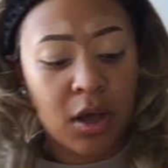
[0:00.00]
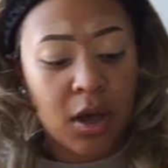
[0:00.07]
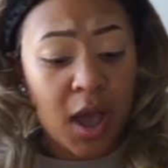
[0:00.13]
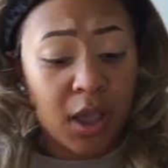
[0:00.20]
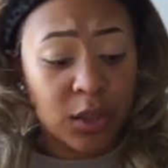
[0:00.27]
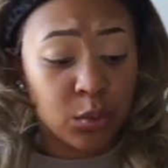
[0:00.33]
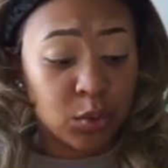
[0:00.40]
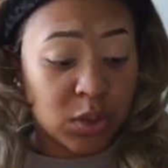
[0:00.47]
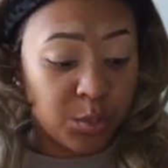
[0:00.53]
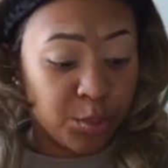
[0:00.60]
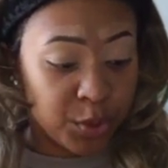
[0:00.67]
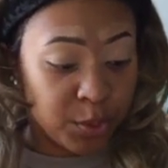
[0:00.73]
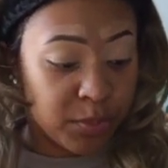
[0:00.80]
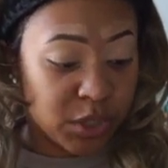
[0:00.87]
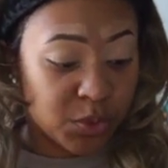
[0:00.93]
I use it
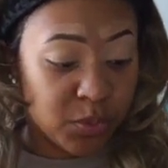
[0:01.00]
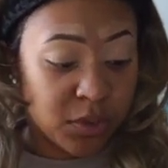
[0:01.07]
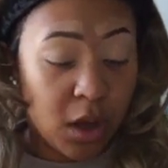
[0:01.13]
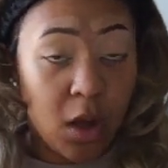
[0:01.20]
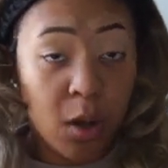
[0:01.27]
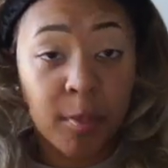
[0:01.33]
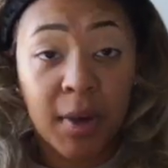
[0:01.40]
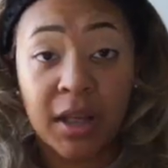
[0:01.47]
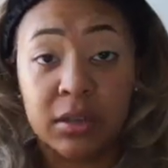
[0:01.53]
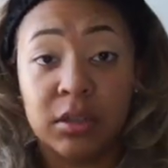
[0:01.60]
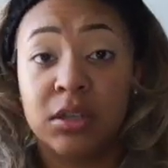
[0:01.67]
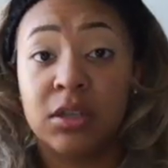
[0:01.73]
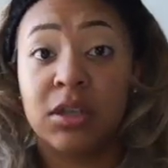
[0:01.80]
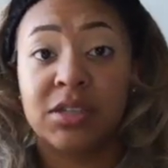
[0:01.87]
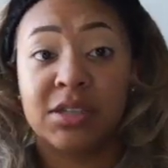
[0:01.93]
pretty much with all my
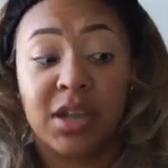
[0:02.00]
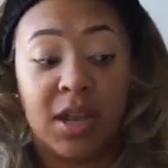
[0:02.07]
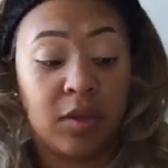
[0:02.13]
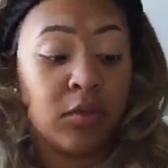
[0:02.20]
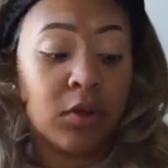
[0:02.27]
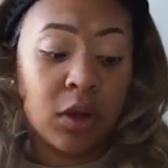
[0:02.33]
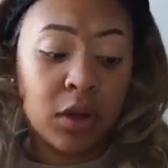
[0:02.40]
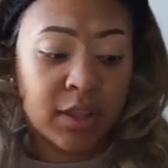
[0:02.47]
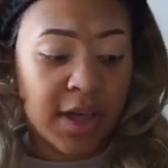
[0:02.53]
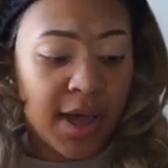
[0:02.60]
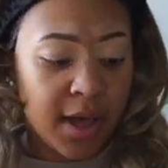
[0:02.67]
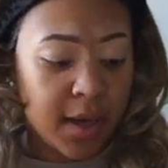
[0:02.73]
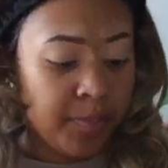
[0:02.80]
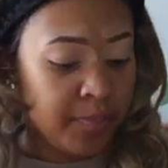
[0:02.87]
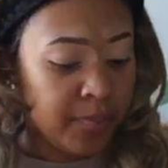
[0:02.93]
looks, not even gonna
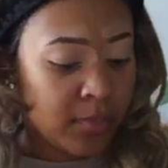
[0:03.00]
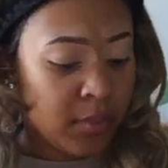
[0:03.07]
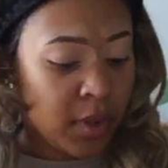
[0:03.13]
lie.